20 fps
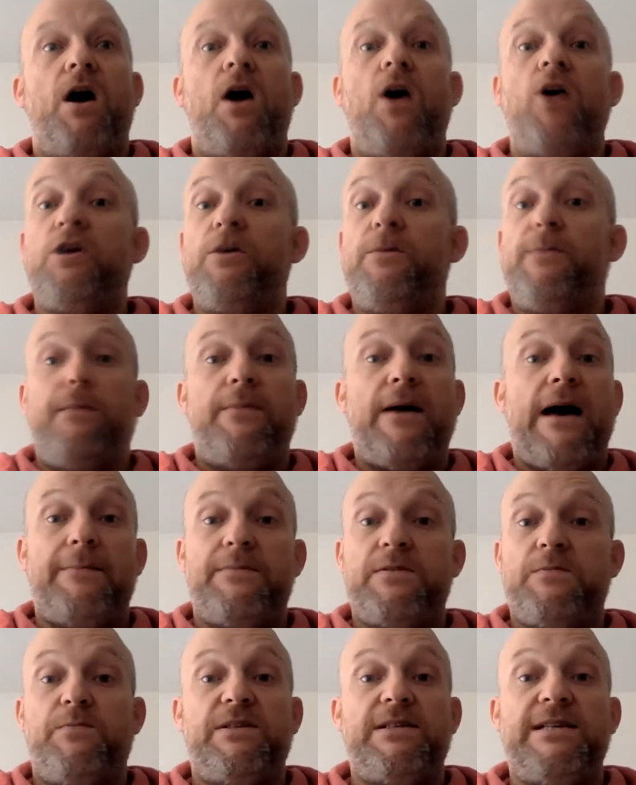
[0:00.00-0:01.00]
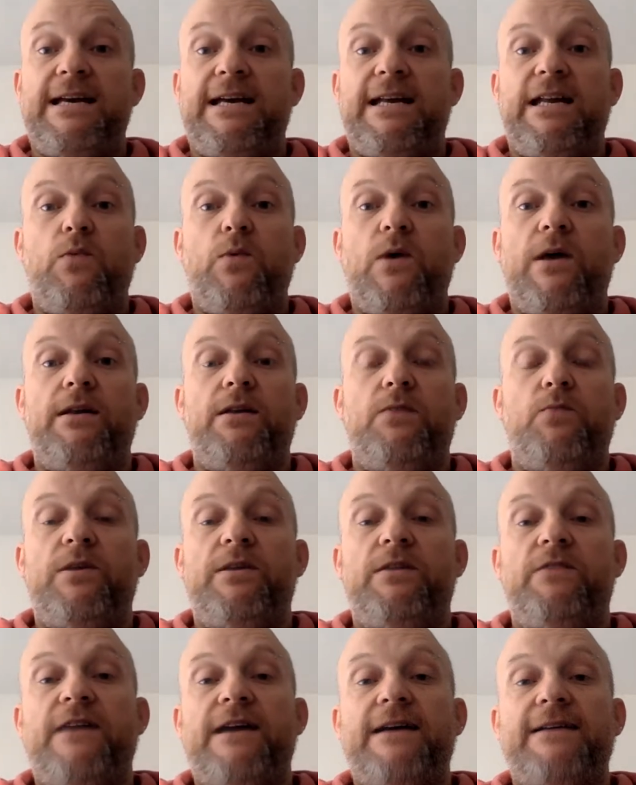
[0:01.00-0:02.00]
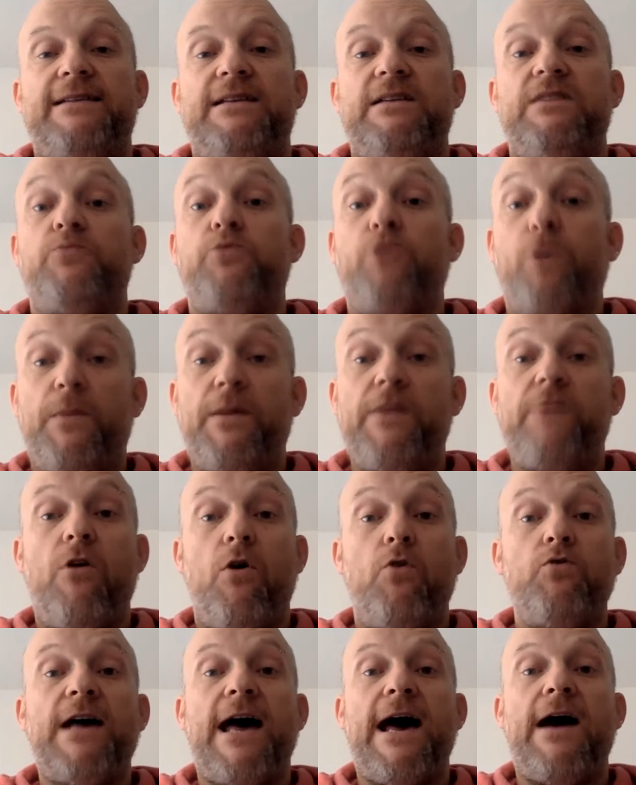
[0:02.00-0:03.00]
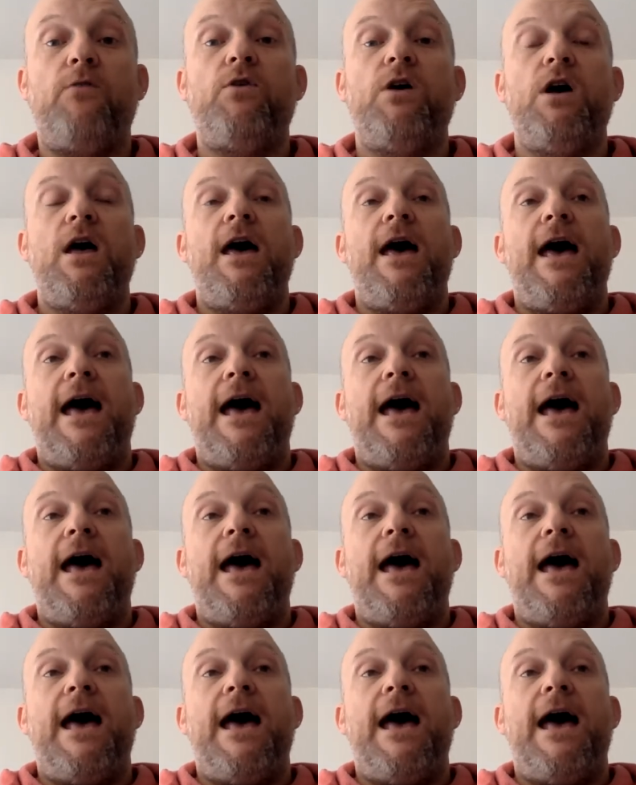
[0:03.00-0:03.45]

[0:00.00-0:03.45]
arguably perhaps particularly when the vaccine's properly rolled out,